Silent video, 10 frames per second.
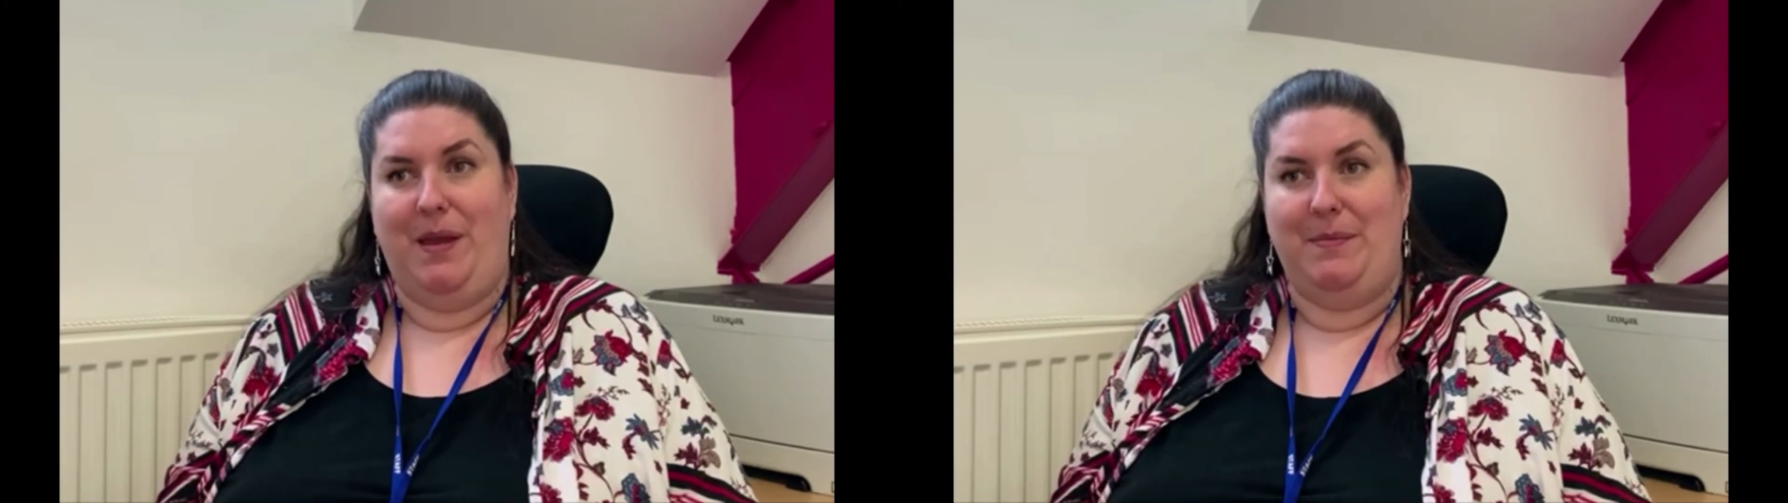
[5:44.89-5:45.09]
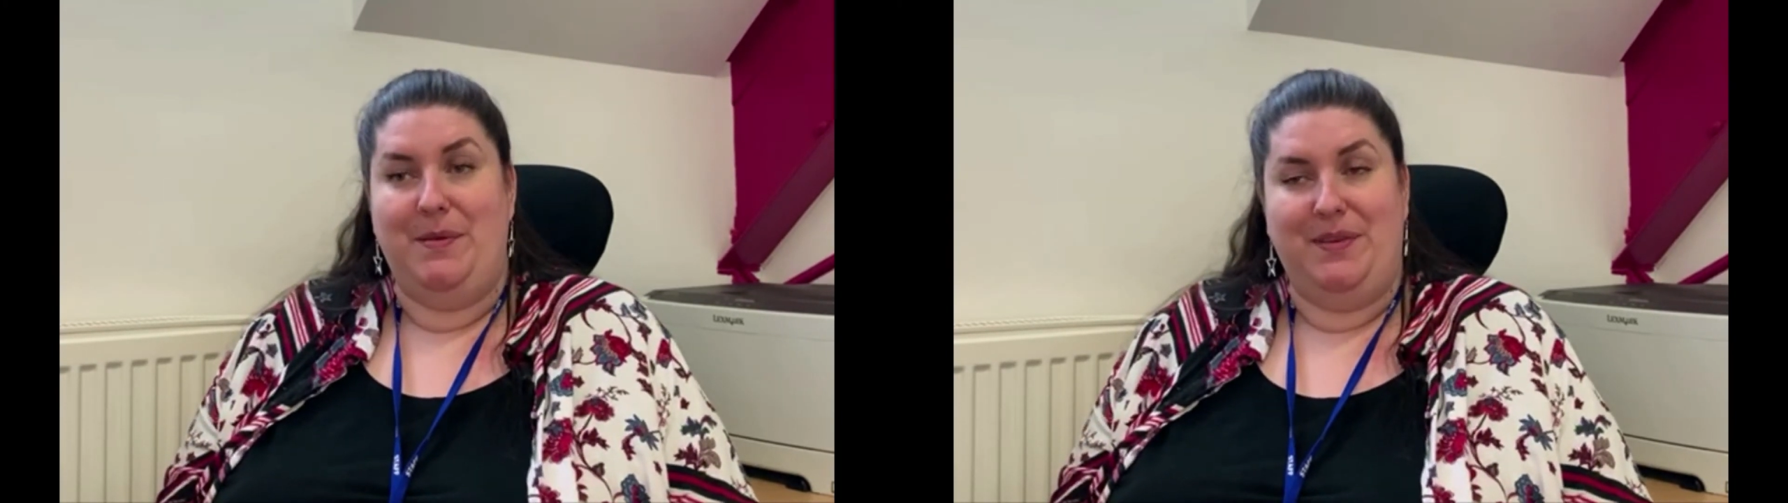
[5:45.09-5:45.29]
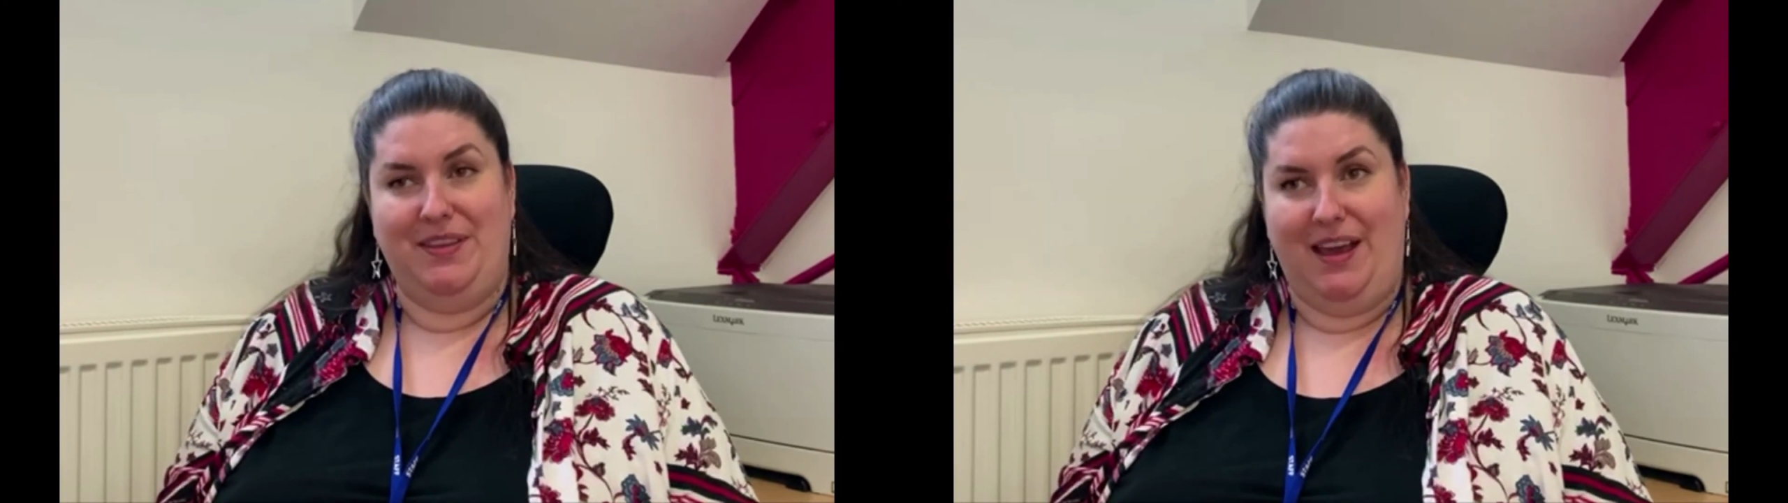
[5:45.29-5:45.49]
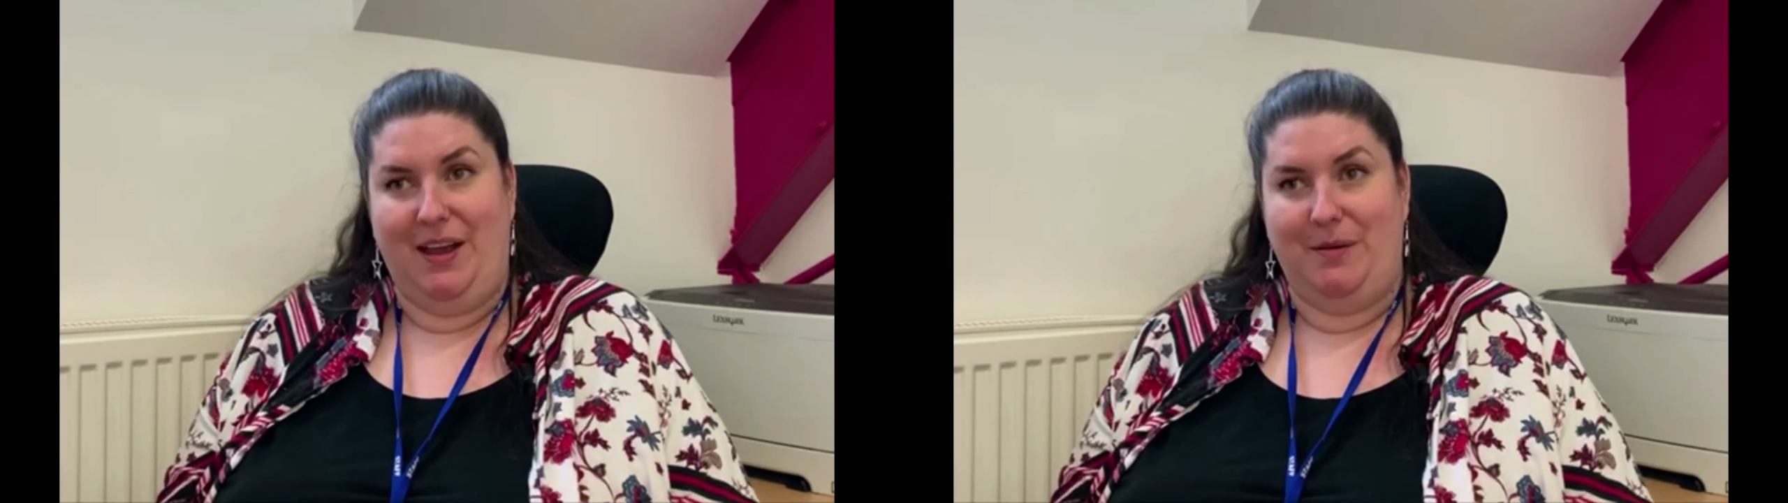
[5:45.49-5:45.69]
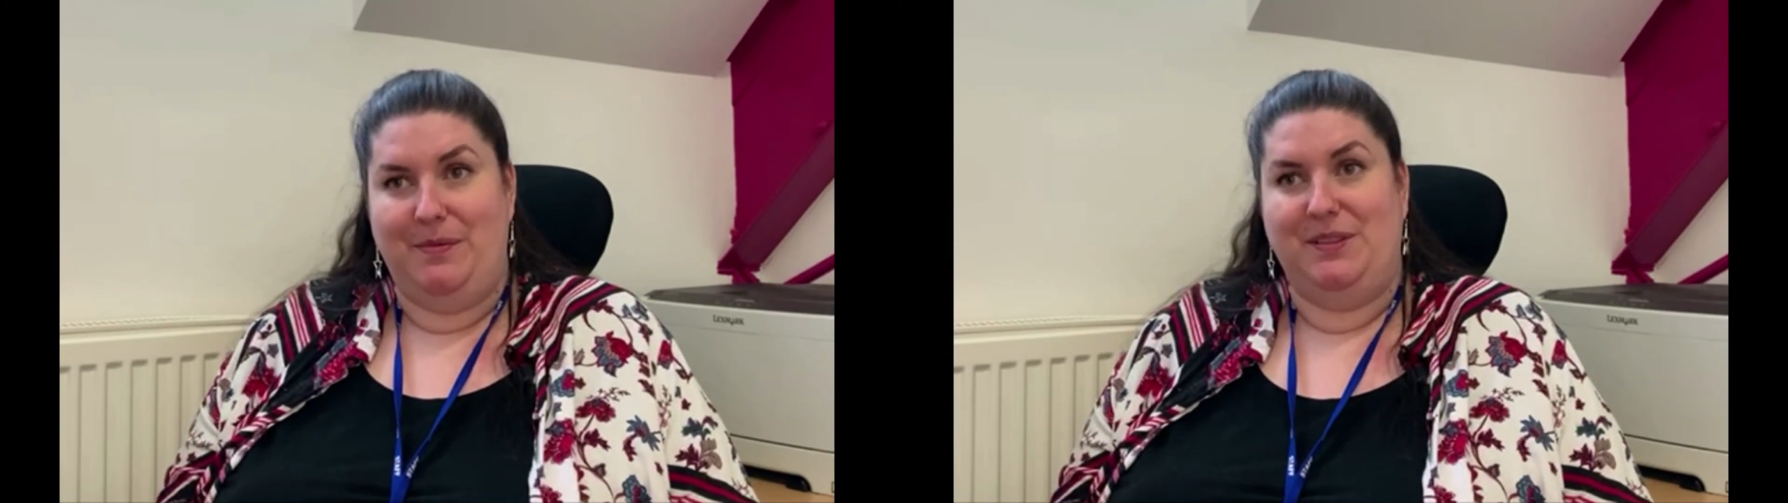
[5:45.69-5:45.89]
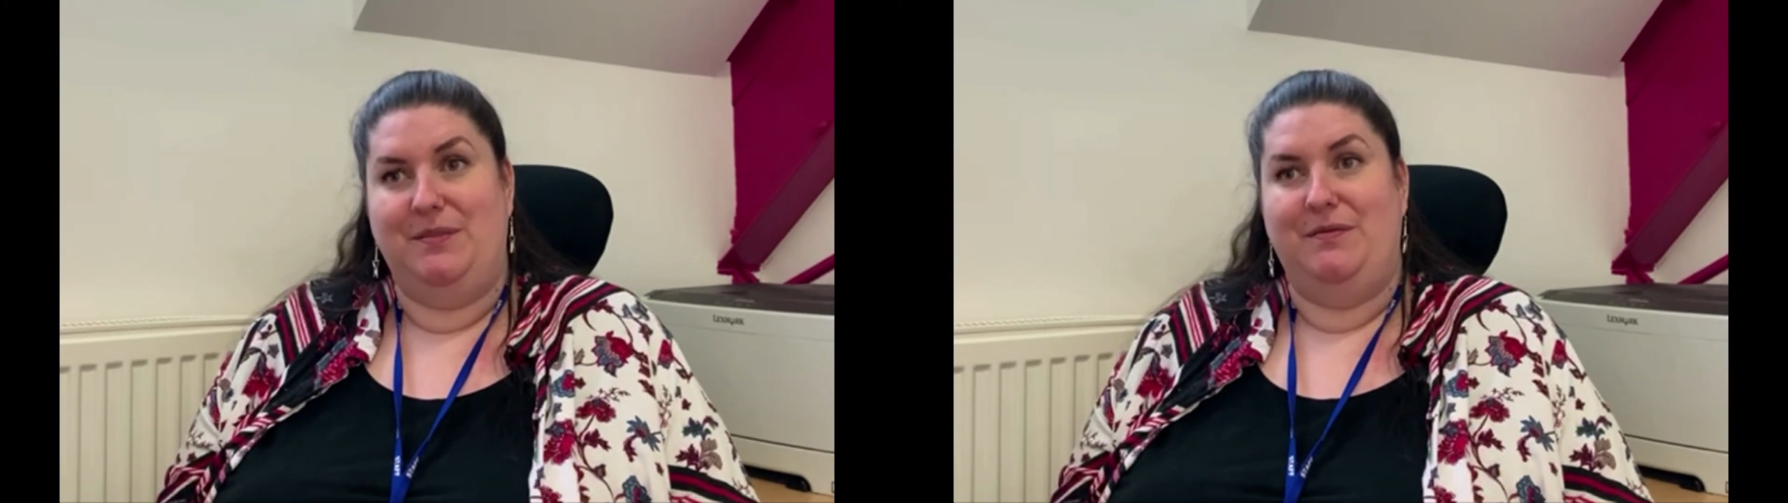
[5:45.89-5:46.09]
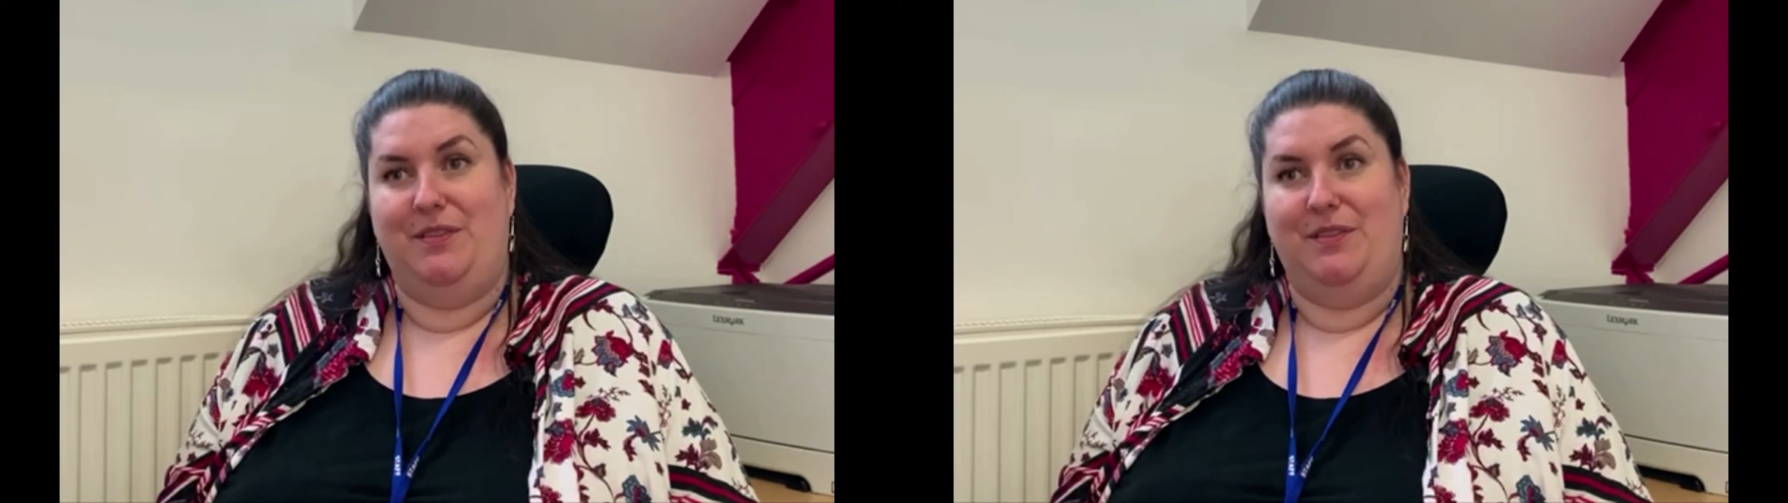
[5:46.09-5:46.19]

maybe with the help of some